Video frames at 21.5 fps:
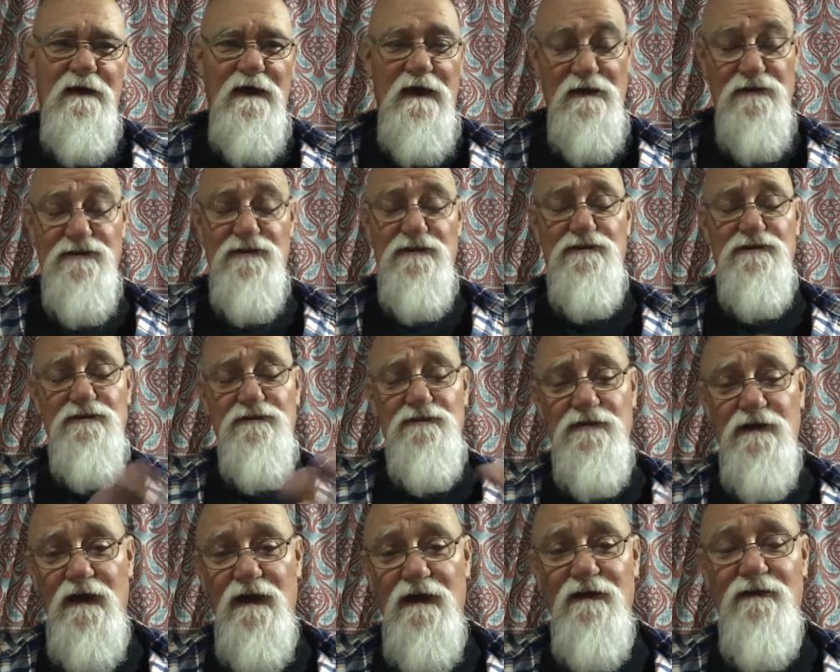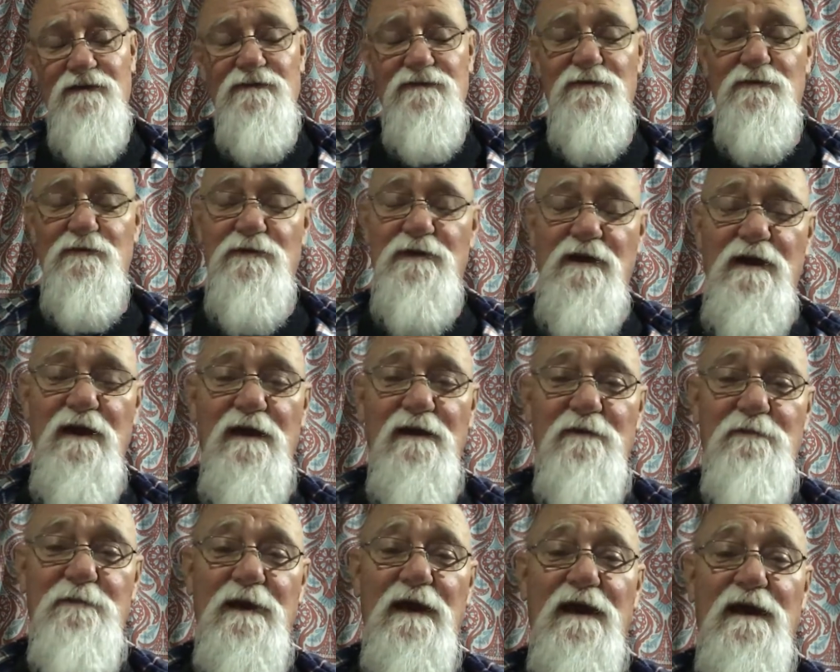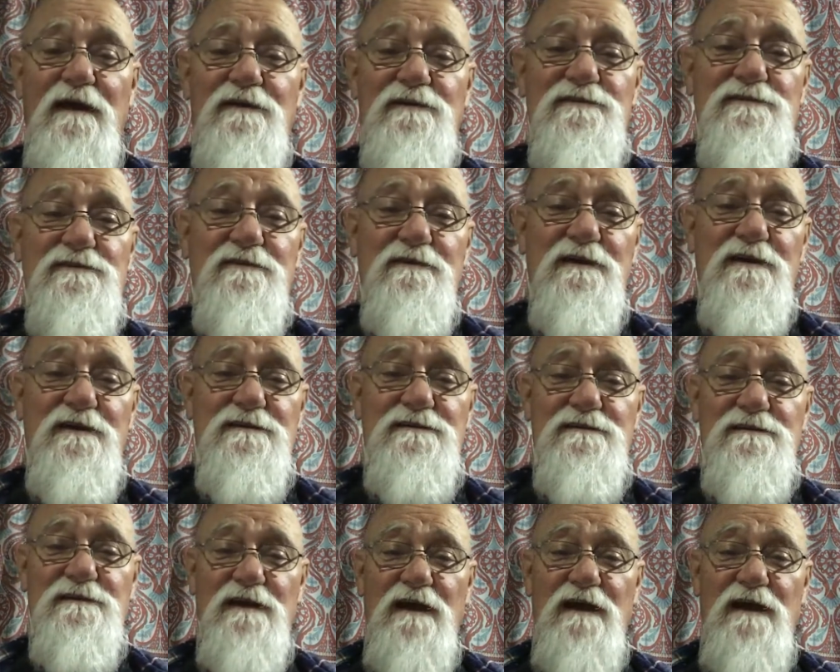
actually 2 tires that were kind of bad, so I